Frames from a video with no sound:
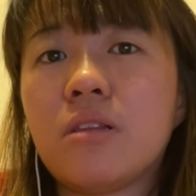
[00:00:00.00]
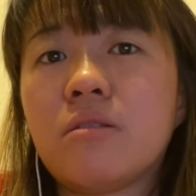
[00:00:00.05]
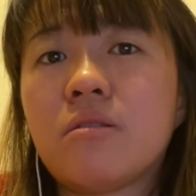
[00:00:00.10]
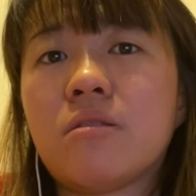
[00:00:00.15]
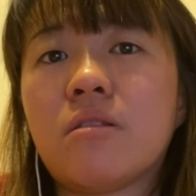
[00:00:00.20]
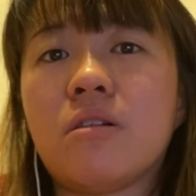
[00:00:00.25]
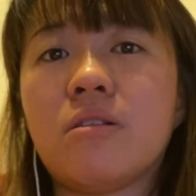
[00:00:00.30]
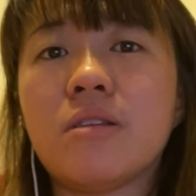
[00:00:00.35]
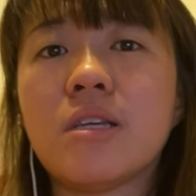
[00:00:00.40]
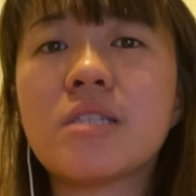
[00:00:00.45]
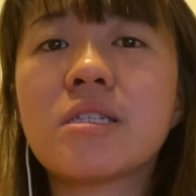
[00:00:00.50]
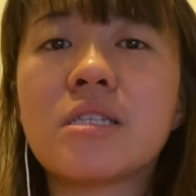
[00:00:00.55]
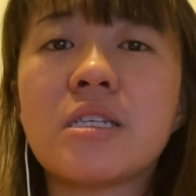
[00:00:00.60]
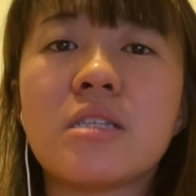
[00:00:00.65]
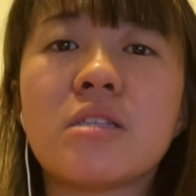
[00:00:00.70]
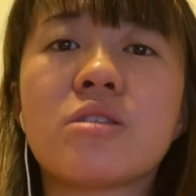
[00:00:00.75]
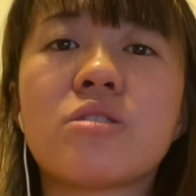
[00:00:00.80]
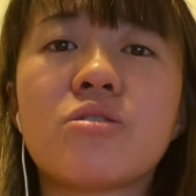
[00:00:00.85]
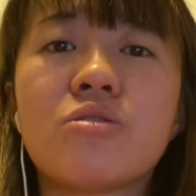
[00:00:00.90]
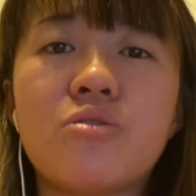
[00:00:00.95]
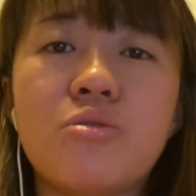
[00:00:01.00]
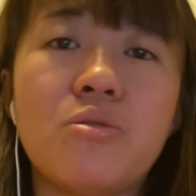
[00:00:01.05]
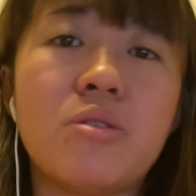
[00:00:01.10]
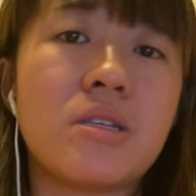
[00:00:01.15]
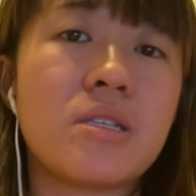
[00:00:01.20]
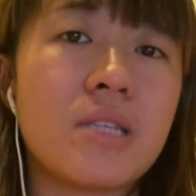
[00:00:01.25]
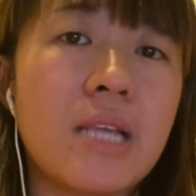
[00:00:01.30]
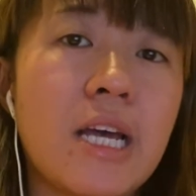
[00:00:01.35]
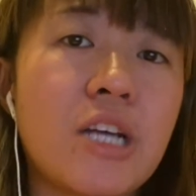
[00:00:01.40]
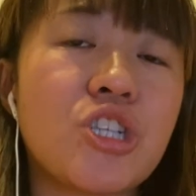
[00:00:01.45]
listened to
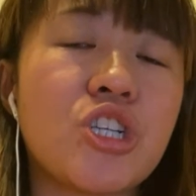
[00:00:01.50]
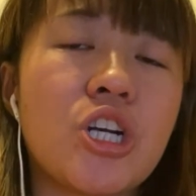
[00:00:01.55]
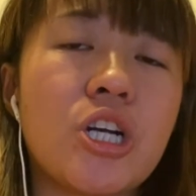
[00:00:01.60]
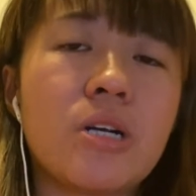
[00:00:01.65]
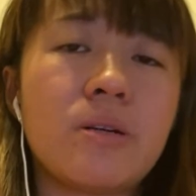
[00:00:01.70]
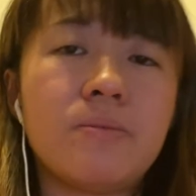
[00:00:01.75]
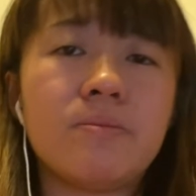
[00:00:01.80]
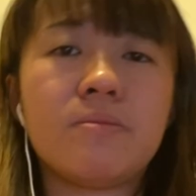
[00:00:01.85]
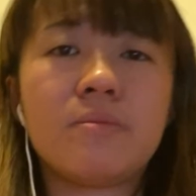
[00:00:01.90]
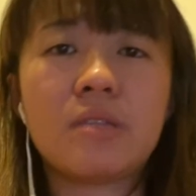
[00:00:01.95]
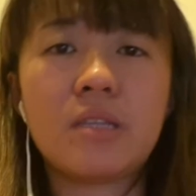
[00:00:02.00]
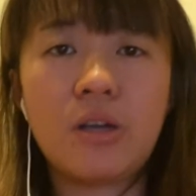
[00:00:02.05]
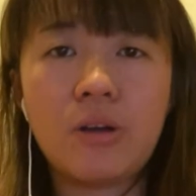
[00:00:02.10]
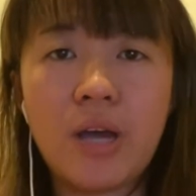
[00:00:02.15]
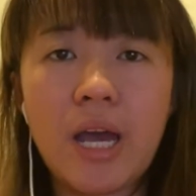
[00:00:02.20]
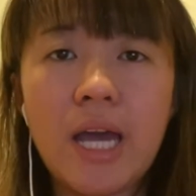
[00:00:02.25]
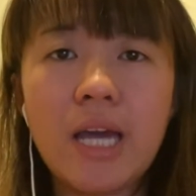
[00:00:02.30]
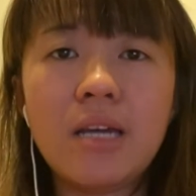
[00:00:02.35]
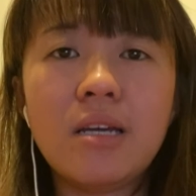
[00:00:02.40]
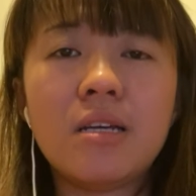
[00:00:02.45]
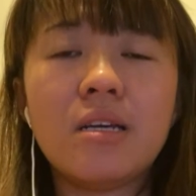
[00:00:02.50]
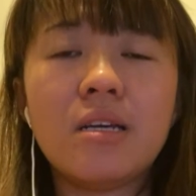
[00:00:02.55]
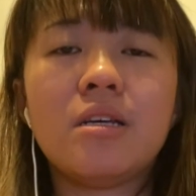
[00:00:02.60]
this lecture. Okay?